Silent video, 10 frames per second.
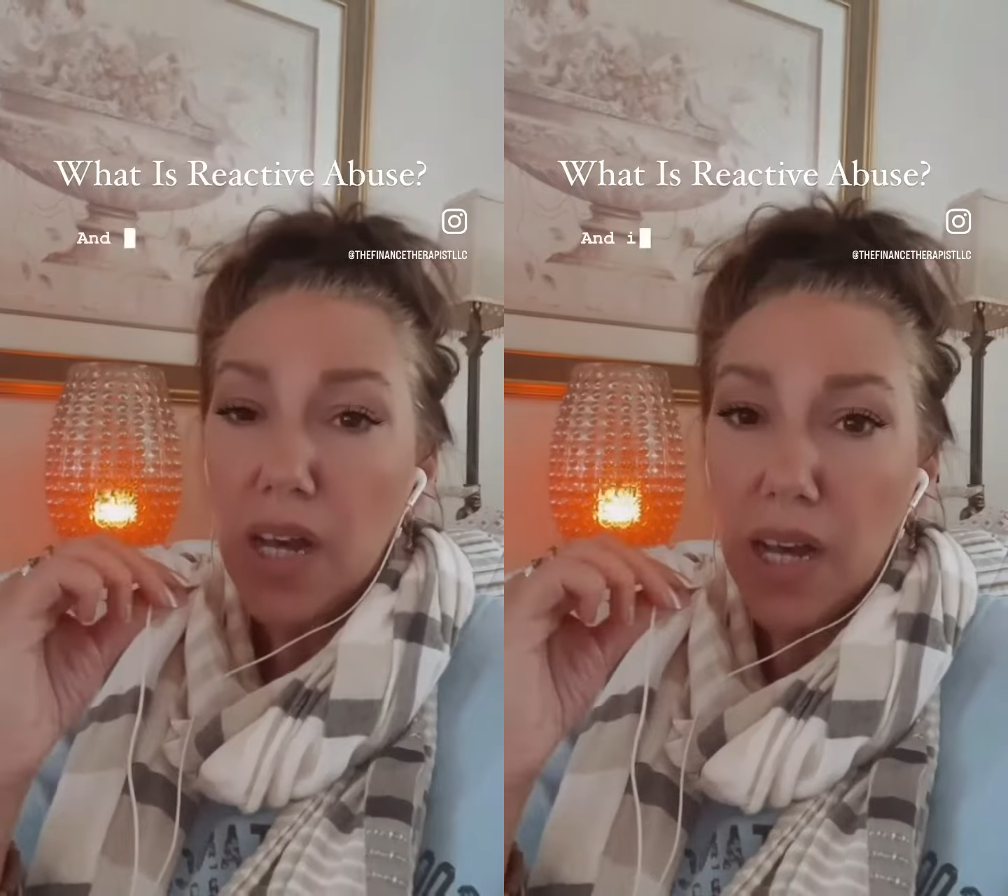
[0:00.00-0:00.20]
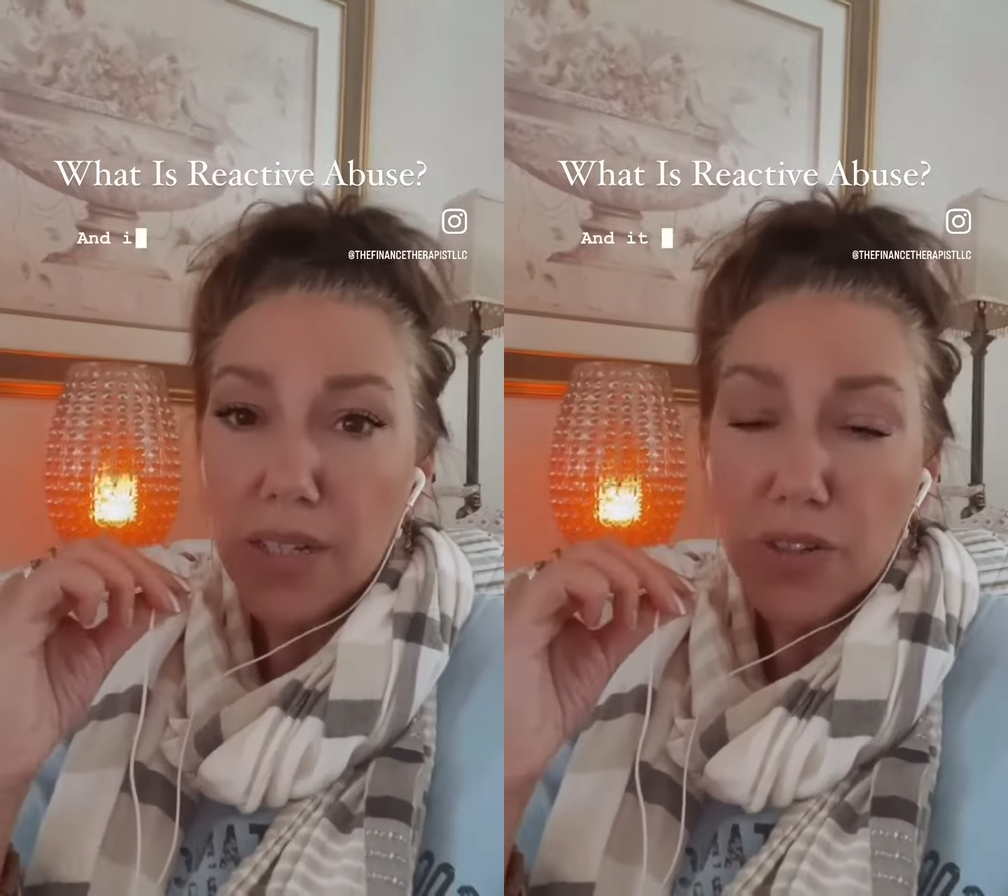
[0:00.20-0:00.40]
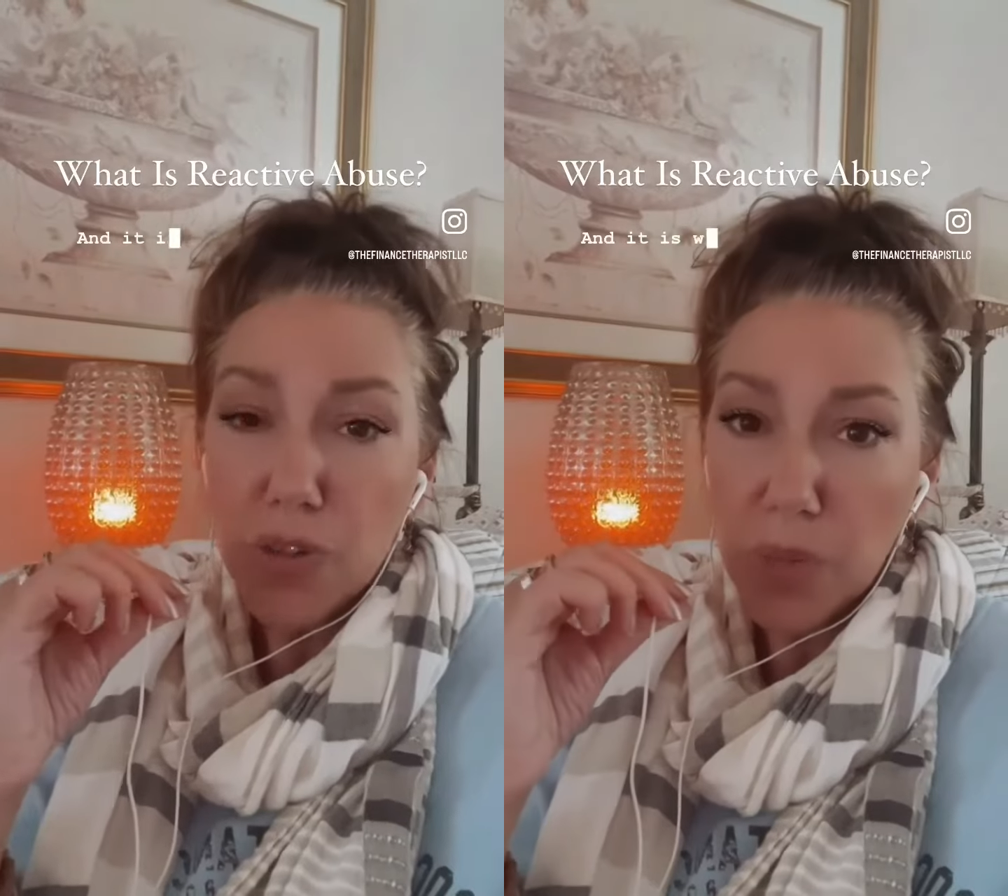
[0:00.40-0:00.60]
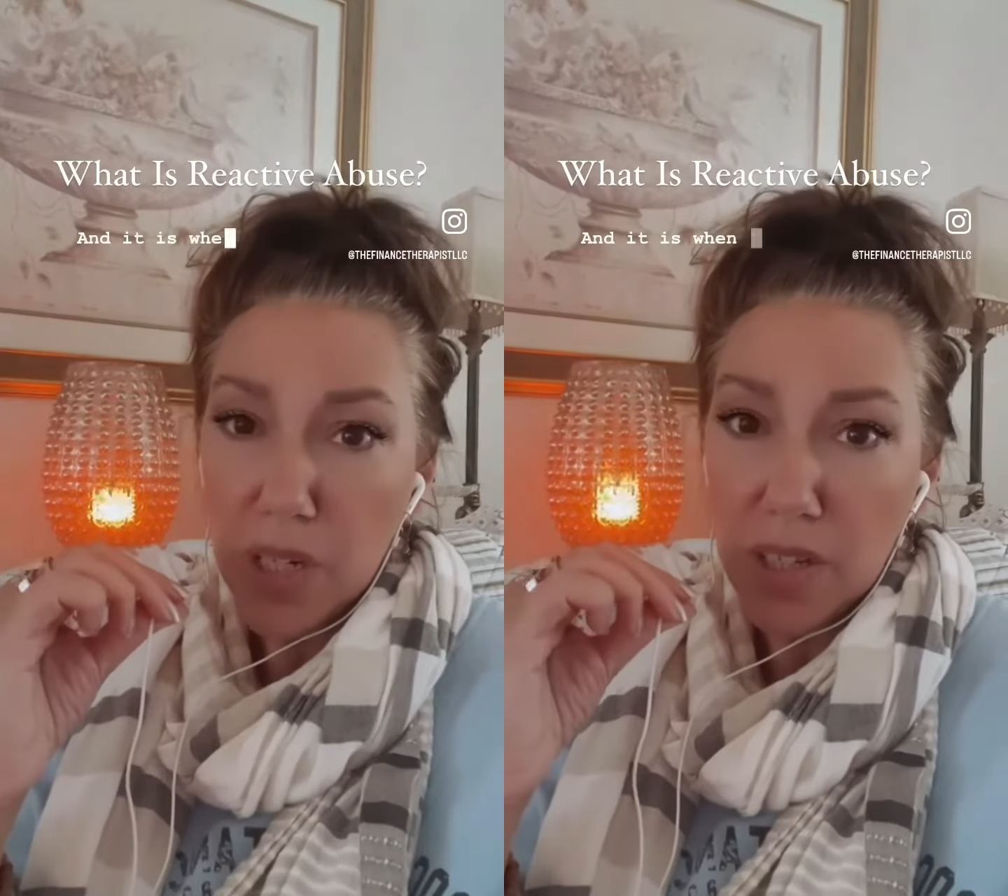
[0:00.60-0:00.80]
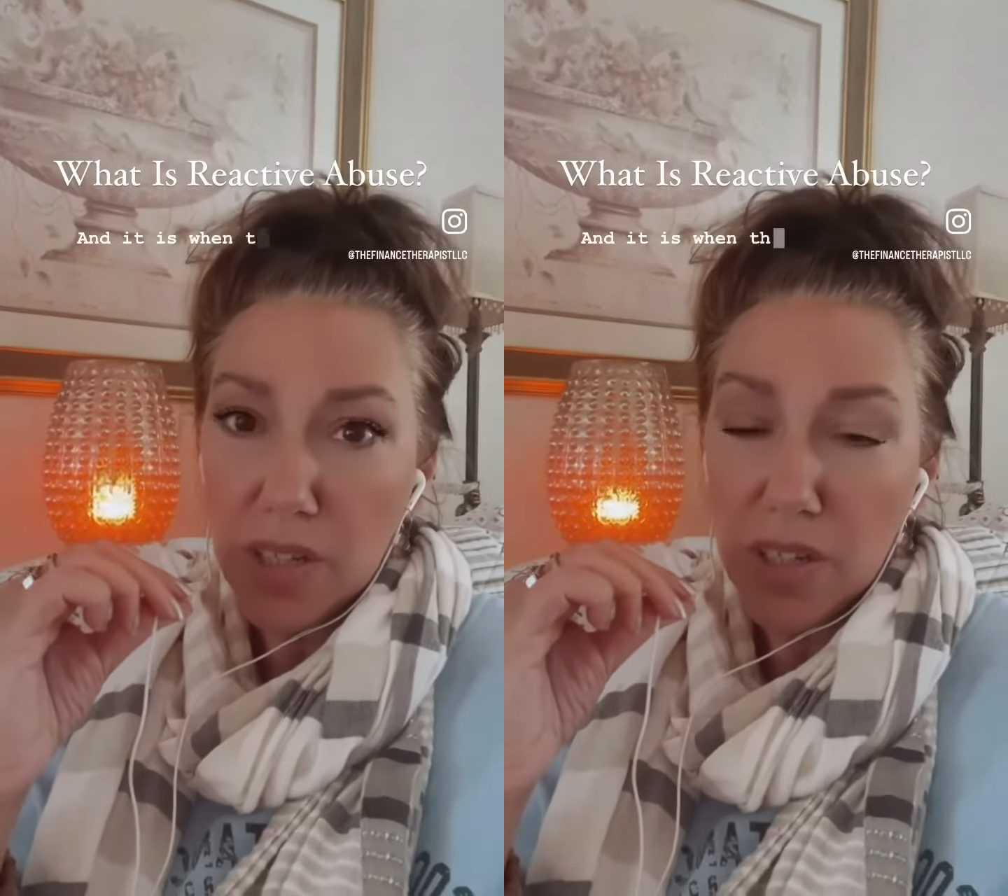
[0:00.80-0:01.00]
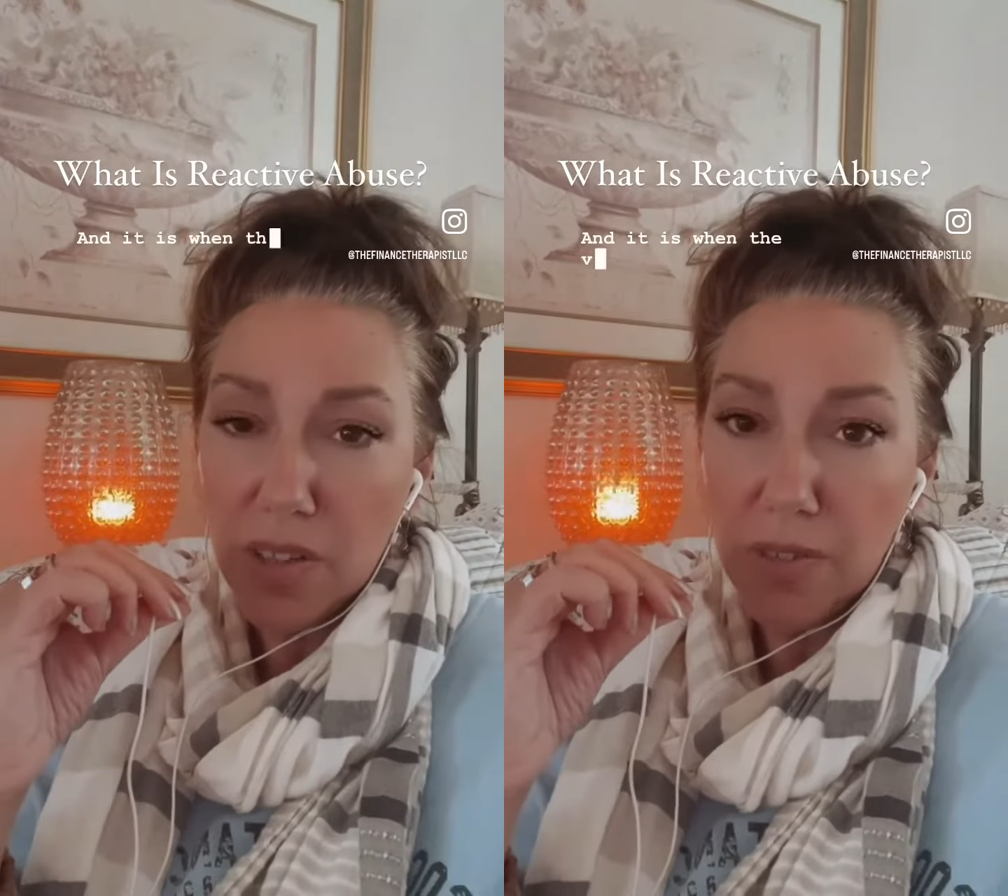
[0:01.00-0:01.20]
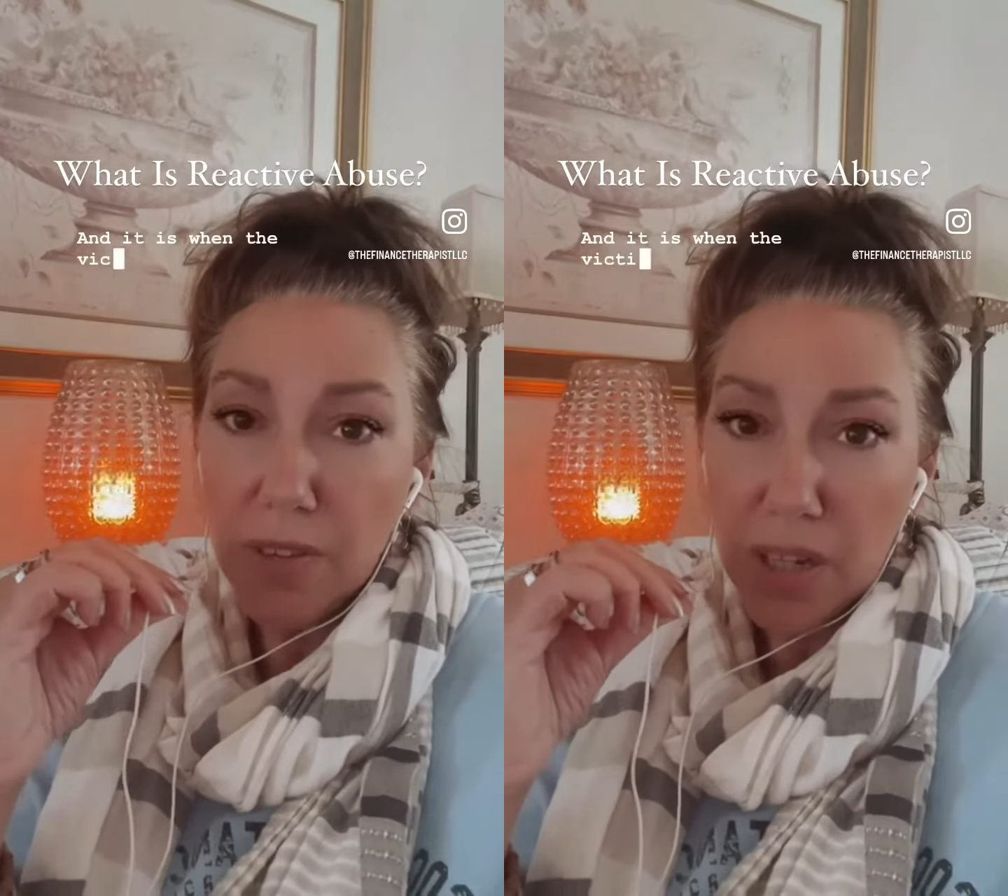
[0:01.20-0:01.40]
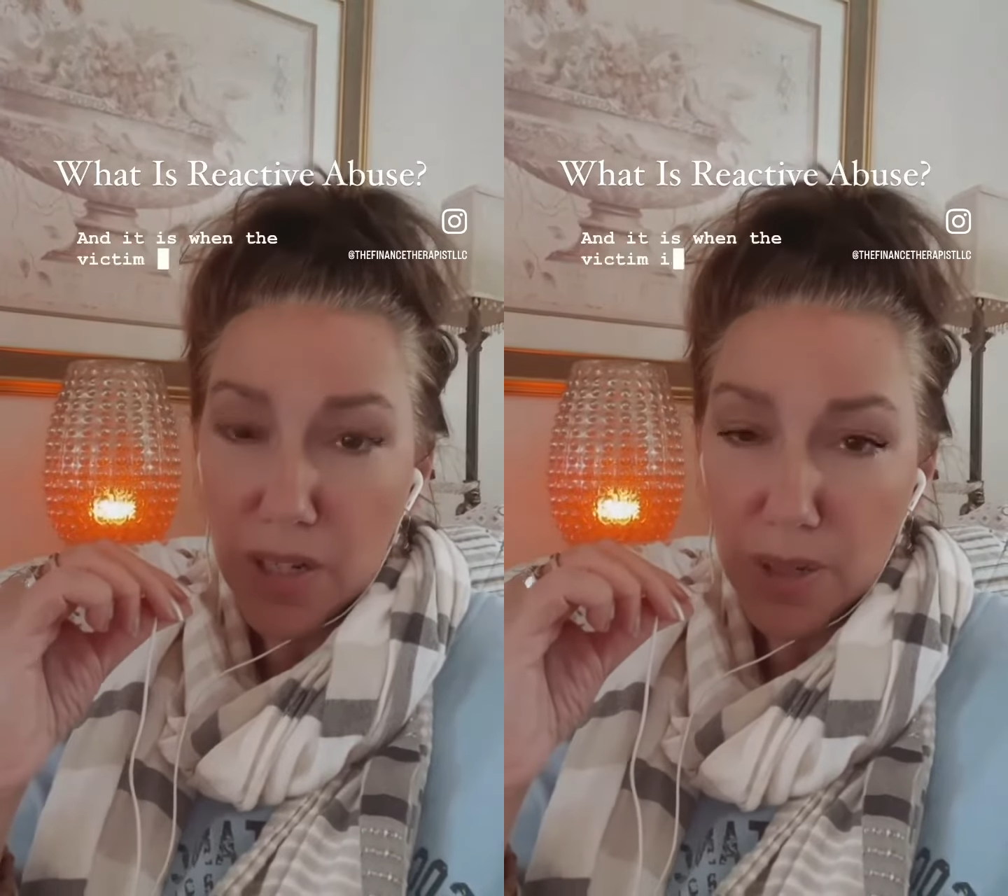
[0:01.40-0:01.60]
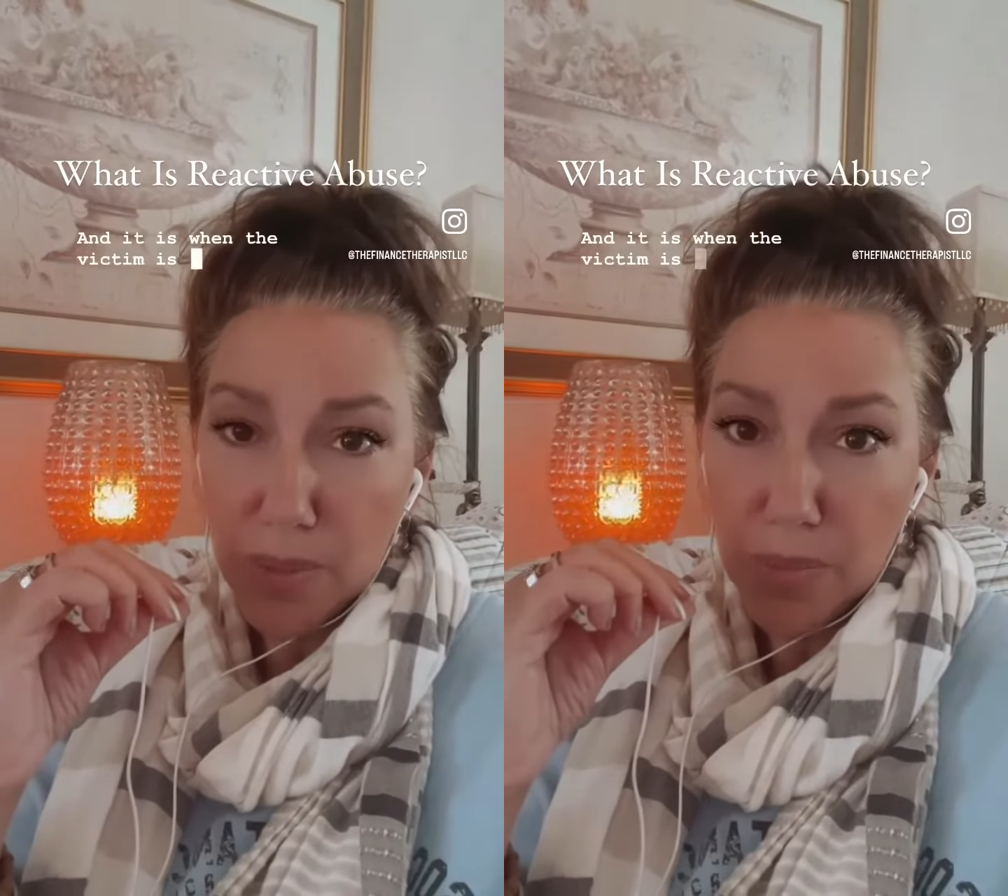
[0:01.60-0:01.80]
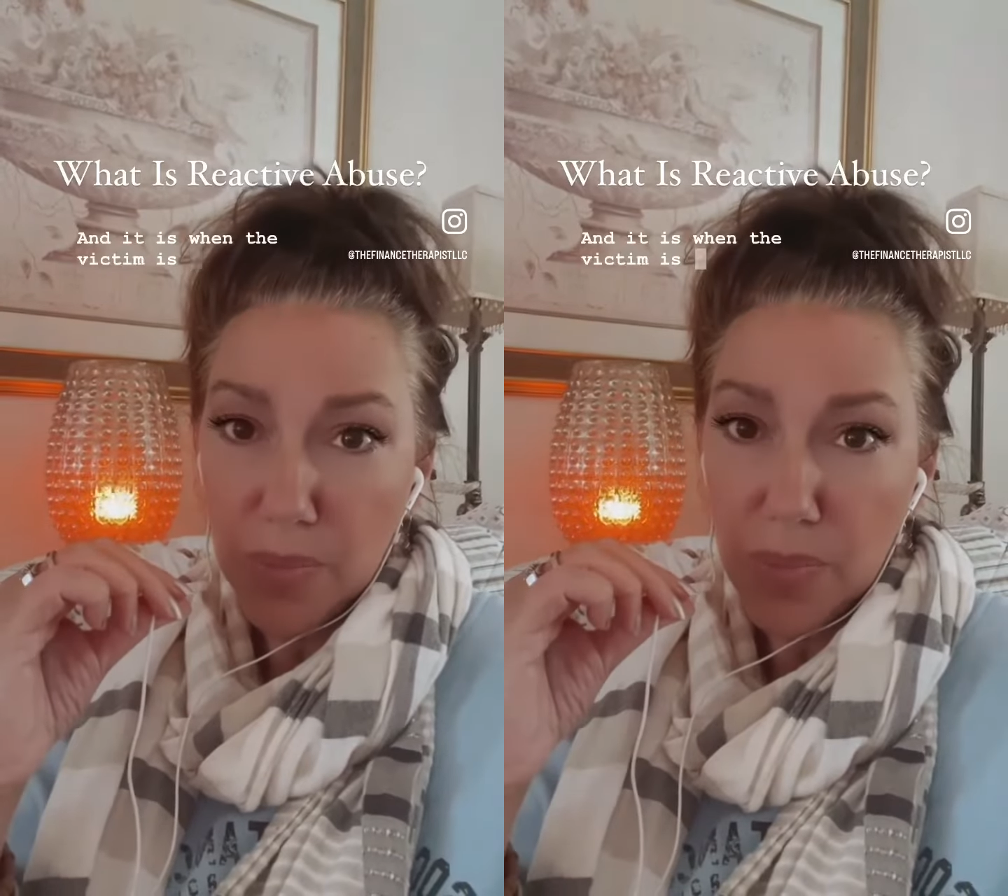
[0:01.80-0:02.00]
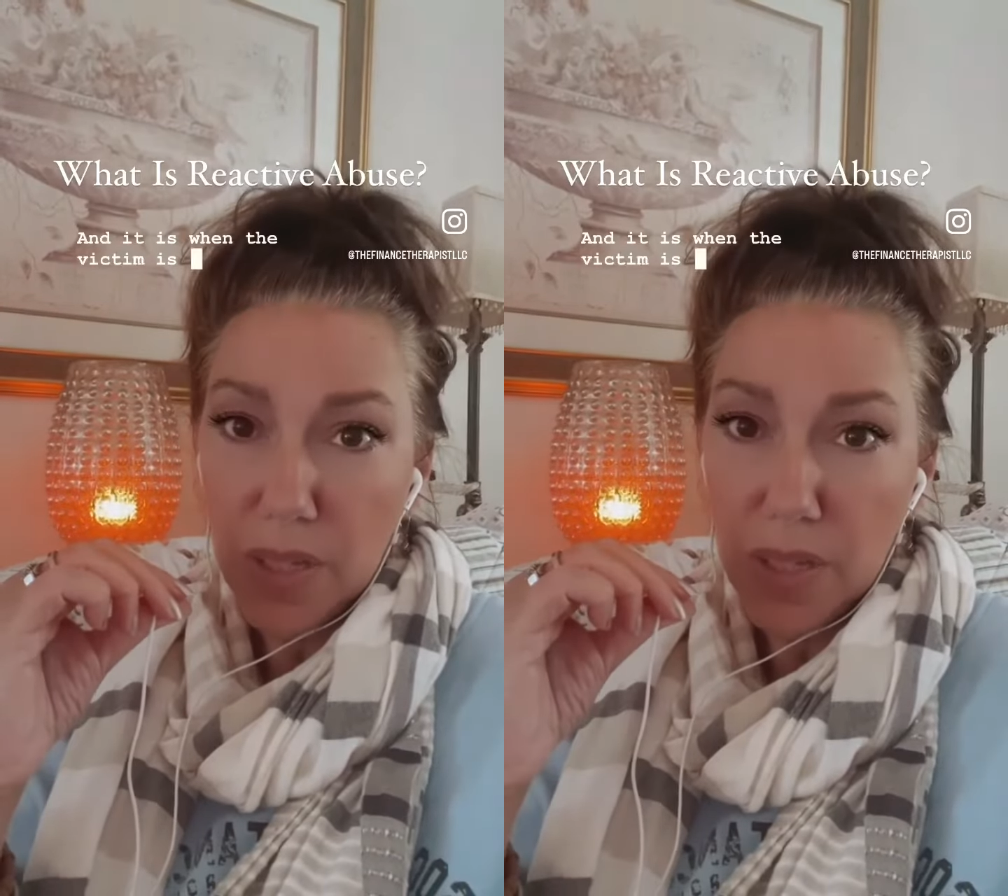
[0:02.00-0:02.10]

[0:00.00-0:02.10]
And it is when the victim